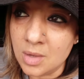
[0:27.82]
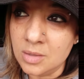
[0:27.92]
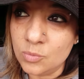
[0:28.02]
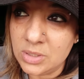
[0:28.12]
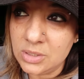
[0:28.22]

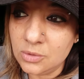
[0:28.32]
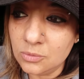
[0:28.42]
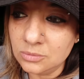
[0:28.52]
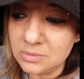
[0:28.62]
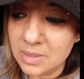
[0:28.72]
When
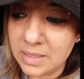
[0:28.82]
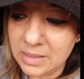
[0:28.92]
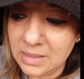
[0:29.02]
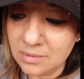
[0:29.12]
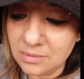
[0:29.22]
you had
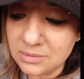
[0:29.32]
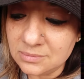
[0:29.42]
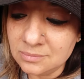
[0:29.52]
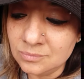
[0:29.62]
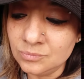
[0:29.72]
healed,
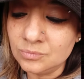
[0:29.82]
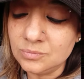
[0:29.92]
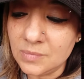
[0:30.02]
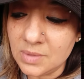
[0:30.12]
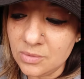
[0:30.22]

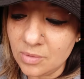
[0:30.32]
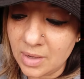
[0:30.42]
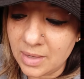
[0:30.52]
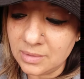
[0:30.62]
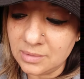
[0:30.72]
you
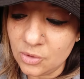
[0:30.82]
had